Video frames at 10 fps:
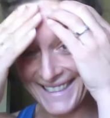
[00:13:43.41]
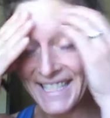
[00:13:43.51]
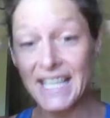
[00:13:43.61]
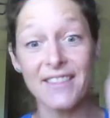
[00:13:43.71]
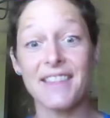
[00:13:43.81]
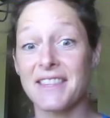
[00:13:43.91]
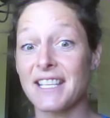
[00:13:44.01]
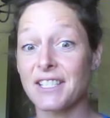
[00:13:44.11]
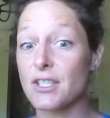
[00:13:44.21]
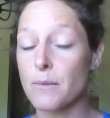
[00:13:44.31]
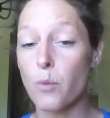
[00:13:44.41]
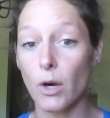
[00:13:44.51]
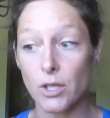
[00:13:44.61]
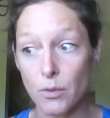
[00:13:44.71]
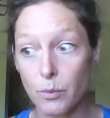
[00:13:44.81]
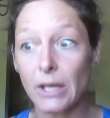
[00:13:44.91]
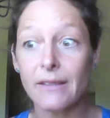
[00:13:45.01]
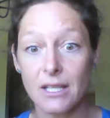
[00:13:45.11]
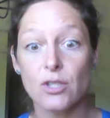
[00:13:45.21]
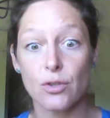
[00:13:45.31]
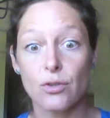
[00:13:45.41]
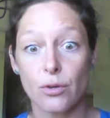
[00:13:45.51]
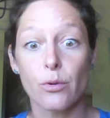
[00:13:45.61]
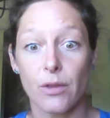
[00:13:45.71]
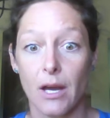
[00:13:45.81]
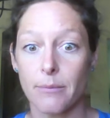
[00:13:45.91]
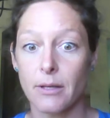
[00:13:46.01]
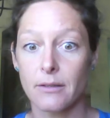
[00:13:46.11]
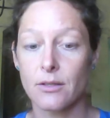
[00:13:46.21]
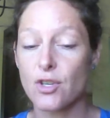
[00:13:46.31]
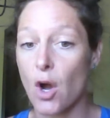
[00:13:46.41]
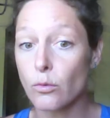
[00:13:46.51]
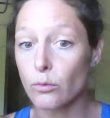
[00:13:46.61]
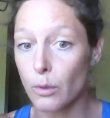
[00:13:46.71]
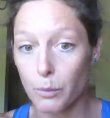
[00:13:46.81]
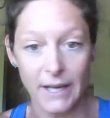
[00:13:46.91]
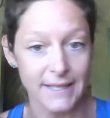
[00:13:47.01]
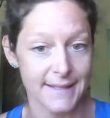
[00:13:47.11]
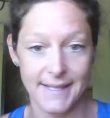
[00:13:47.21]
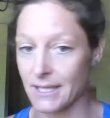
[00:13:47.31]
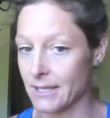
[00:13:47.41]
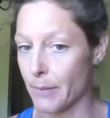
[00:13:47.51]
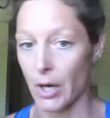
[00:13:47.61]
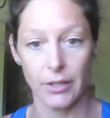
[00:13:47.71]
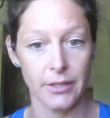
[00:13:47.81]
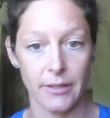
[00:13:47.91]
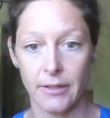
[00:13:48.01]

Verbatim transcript: See that this is important. You bring this truth up. Don't repress this part.